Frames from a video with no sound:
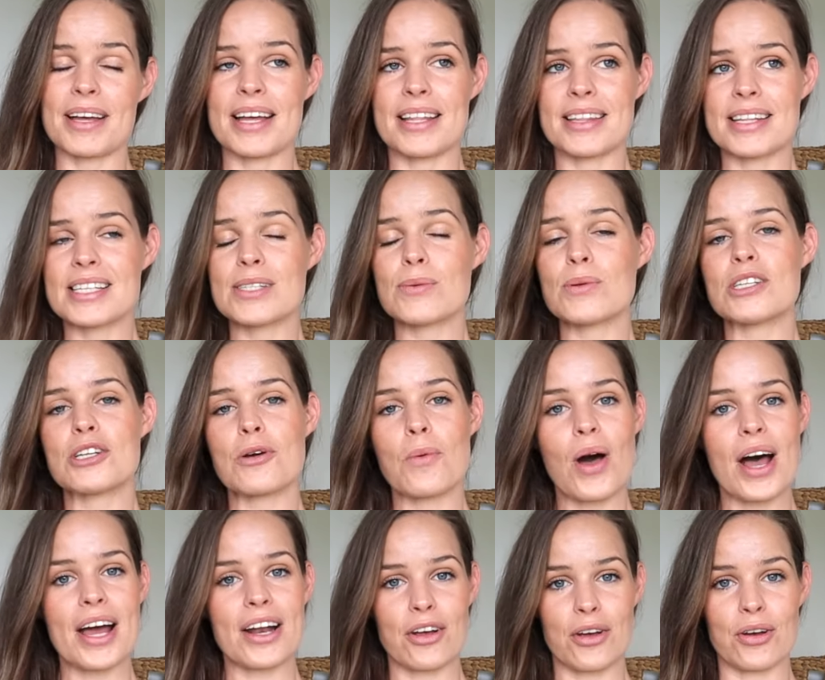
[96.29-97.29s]
And this was
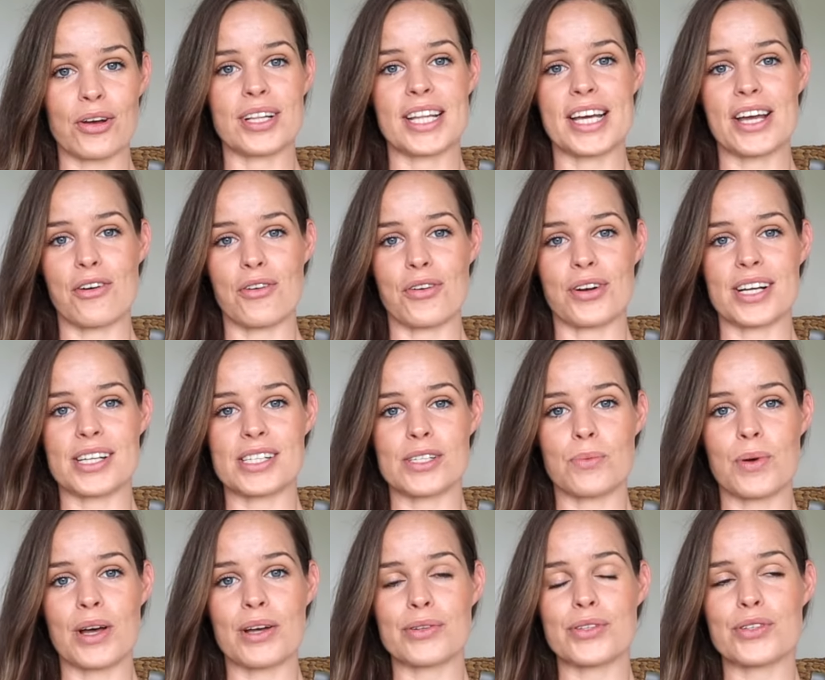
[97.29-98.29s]
quite early on as
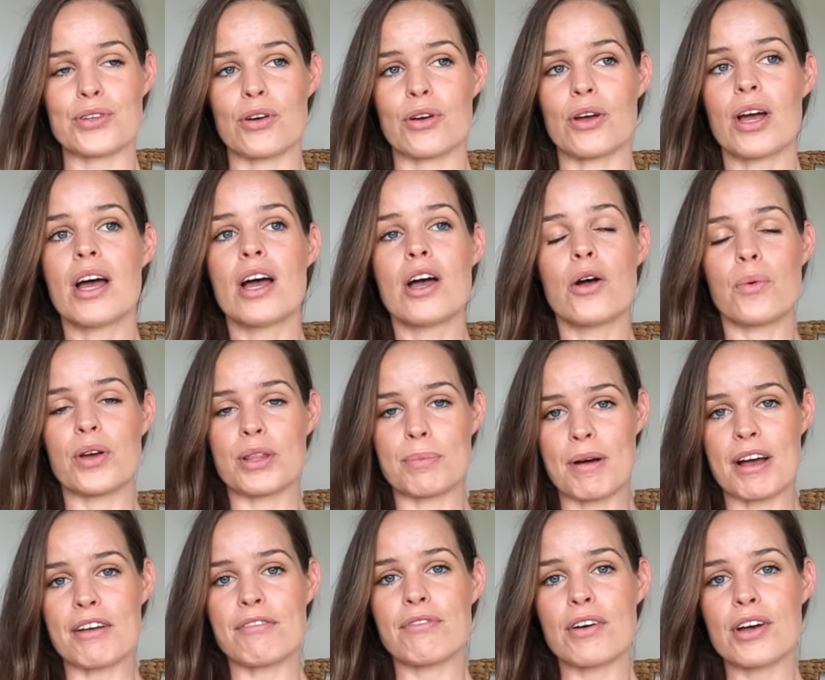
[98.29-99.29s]
well. So with
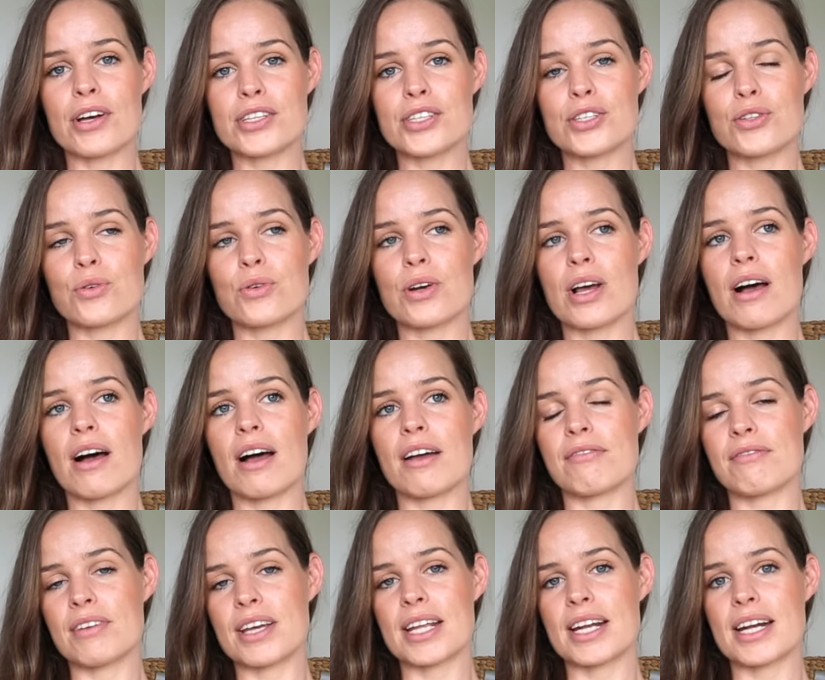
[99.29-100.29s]
my first daughter, I
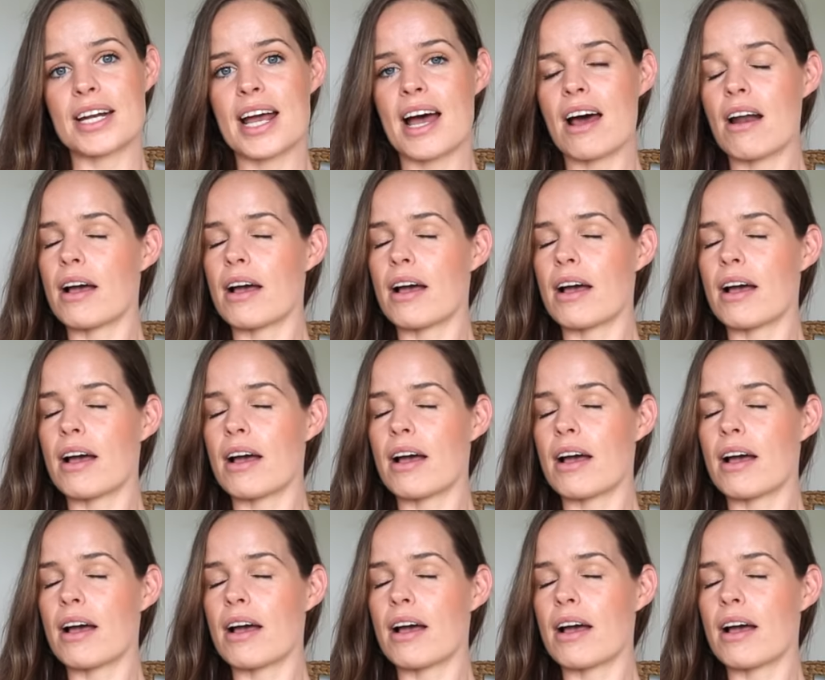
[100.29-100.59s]
figured it out.